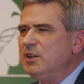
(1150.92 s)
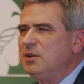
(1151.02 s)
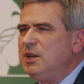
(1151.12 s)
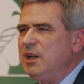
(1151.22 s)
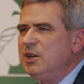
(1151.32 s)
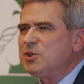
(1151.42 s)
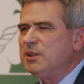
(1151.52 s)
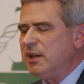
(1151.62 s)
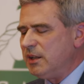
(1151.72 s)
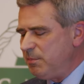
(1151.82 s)

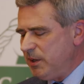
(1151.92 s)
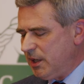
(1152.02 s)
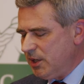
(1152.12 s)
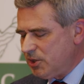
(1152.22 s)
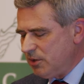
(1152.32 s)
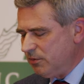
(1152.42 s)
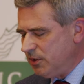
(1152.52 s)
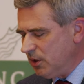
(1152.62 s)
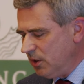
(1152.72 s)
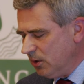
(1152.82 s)
creation and application of
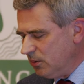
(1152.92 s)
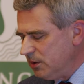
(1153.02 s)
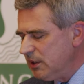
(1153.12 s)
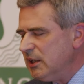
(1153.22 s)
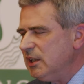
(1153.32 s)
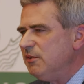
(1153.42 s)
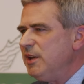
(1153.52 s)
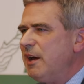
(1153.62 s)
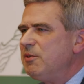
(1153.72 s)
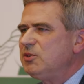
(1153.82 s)
the law,
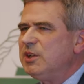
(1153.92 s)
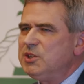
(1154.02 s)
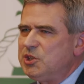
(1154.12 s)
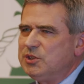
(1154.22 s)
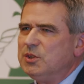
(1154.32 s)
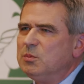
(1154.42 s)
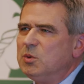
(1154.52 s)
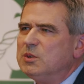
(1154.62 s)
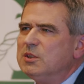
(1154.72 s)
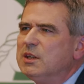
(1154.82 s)
we have a traditional
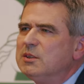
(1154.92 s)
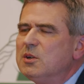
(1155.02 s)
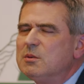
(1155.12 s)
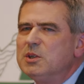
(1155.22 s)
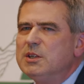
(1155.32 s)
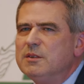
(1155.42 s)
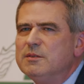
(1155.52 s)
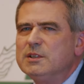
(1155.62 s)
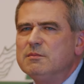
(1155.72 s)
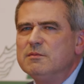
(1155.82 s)
model, and
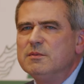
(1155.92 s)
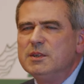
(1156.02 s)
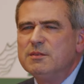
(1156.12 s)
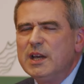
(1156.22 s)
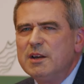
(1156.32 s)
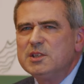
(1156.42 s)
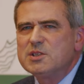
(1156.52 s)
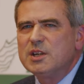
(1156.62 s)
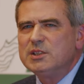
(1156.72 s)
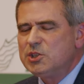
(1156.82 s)
normally we have
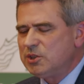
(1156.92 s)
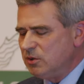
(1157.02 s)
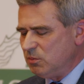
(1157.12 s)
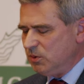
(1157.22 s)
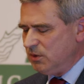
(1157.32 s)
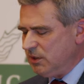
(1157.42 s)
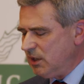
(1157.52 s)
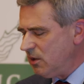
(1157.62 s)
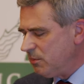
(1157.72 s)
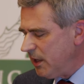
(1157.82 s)
this traditional model in
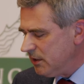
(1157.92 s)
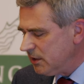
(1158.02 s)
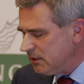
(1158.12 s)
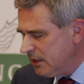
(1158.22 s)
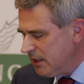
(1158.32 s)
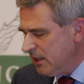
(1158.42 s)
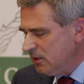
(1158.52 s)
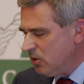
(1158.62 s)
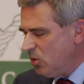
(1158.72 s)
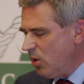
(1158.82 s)
our mind that
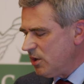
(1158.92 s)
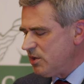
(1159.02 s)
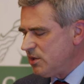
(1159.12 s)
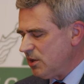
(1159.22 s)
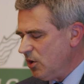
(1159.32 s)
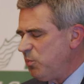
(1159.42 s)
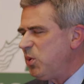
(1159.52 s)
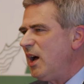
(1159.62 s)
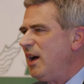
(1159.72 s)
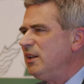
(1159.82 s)
the courts
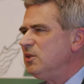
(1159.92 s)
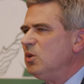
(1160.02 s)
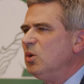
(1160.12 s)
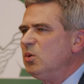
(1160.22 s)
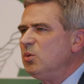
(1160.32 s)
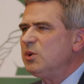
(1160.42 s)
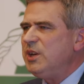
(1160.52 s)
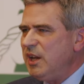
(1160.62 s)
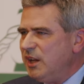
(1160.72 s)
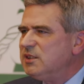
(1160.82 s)
apply the law
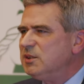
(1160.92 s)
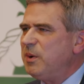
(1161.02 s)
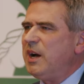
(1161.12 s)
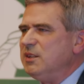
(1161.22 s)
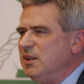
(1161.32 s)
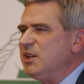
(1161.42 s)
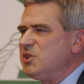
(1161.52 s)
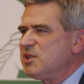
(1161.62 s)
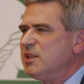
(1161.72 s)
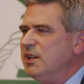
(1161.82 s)
created by the
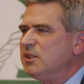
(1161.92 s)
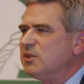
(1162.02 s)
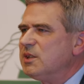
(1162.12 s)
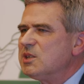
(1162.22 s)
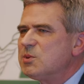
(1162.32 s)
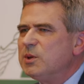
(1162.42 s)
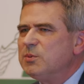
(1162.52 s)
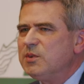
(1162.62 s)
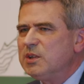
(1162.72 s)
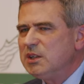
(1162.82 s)
legislator. That's what
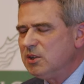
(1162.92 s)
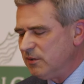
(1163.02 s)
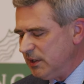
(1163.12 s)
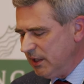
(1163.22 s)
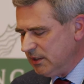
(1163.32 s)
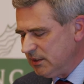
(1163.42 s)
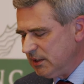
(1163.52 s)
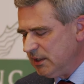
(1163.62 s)
we think of that.